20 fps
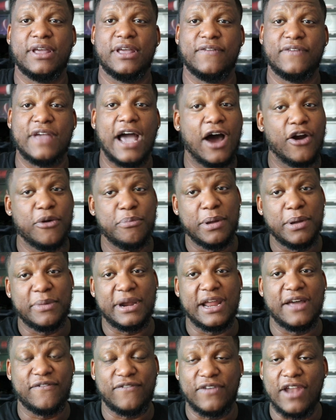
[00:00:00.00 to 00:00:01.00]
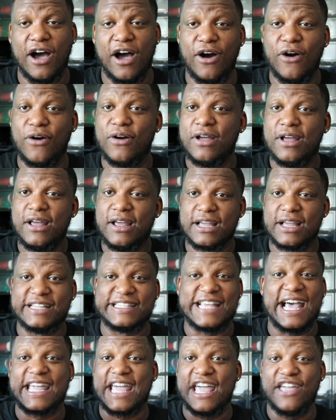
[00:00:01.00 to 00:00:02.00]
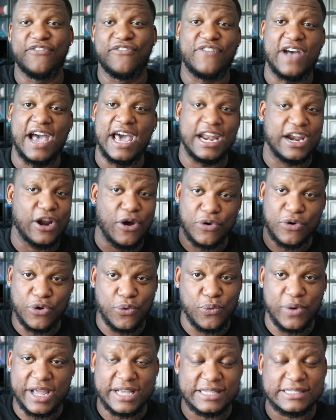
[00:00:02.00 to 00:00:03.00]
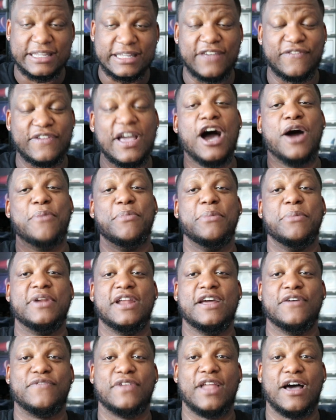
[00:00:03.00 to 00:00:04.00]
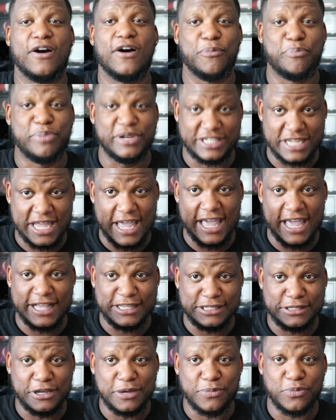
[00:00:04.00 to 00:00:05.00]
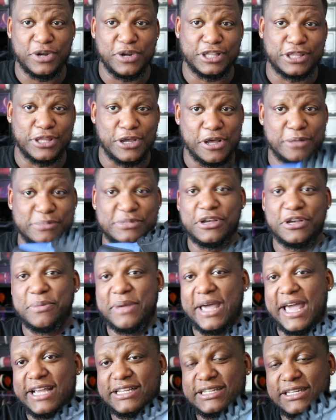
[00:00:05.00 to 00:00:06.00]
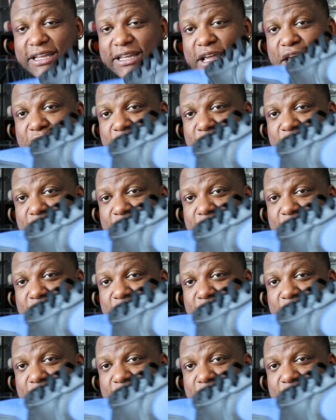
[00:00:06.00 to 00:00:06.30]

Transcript: If y'all remember that vlog, cause I can't find it. I don't know where it's at. If y'all remember that vlog, put your hands up with a thumbs up action.